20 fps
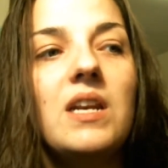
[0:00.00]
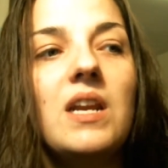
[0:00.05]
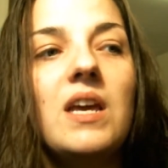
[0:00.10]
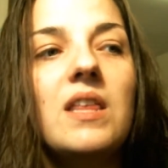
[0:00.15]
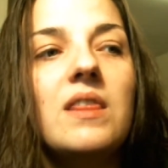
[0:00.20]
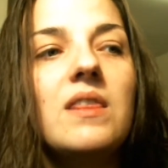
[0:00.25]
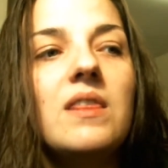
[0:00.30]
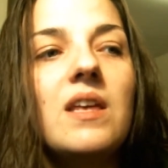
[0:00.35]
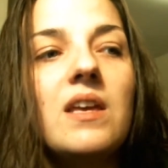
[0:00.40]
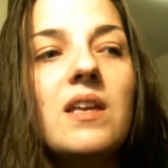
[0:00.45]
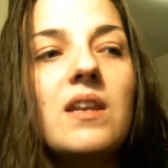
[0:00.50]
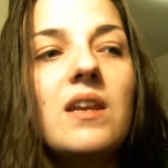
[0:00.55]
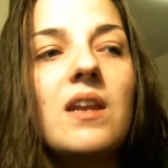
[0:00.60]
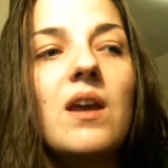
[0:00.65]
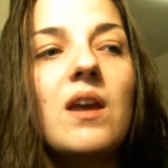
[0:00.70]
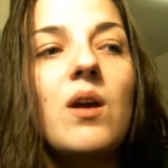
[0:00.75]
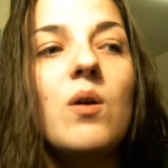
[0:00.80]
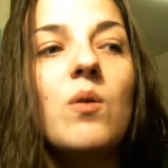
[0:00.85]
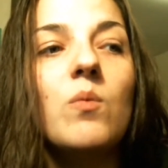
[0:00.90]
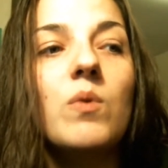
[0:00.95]
And then
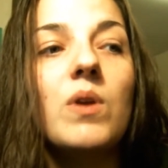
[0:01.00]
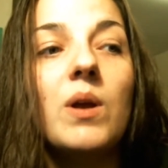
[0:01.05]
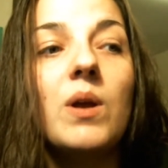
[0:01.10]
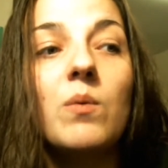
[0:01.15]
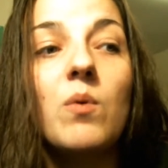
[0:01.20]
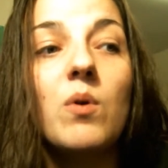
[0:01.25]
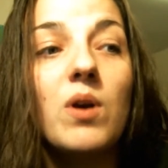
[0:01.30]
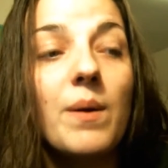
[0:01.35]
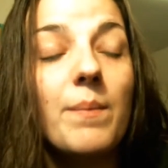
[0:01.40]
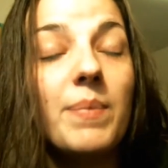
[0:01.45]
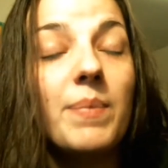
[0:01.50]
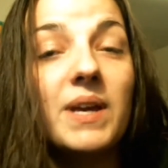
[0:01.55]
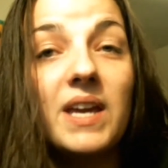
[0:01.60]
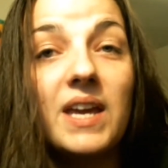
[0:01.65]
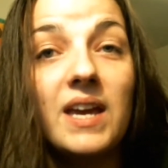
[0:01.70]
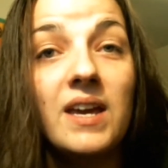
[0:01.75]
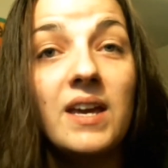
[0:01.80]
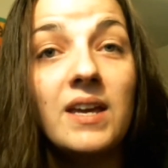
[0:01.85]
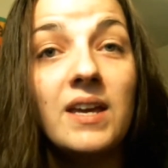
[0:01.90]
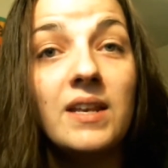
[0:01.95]
when I woke up
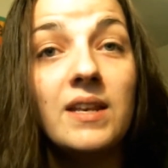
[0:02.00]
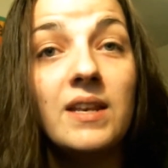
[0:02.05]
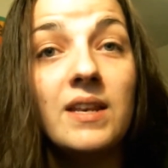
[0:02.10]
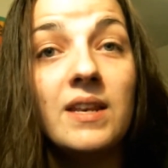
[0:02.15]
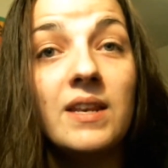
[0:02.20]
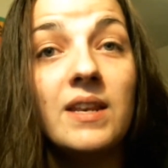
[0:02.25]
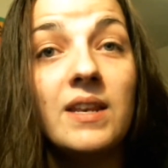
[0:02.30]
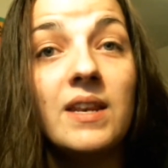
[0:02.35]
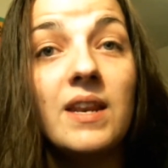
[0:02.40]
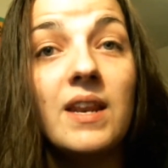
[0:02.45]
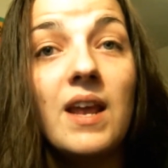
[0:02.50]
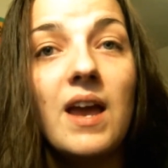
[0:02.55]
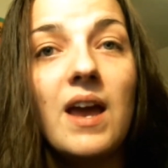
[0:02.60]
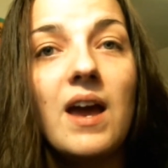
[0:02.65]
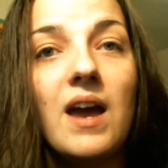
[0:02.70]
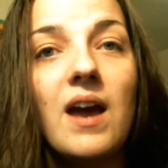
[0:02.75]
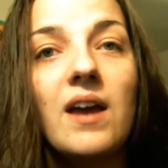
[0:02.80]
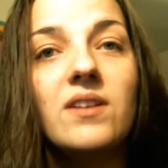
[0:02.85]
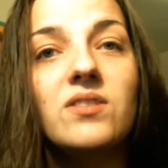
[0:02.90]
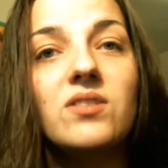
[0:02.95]
again,
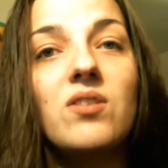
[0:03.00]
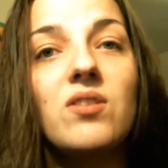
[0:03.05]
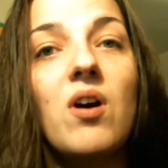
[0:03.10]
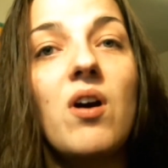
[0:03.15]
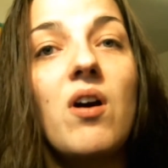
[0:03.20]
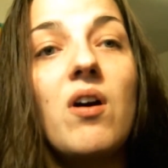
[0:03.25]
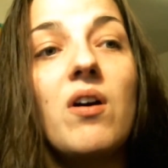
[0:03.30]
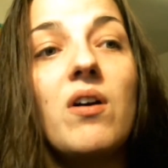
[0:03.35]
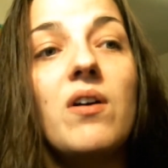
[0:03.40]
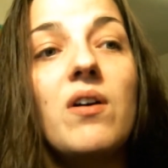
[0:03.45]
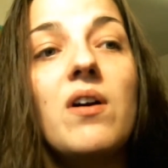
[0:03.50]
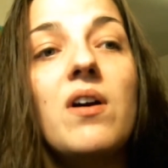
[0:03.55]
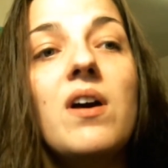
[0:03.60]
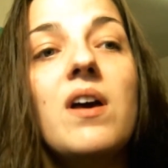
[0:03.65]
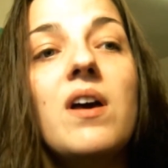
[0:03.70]
I saw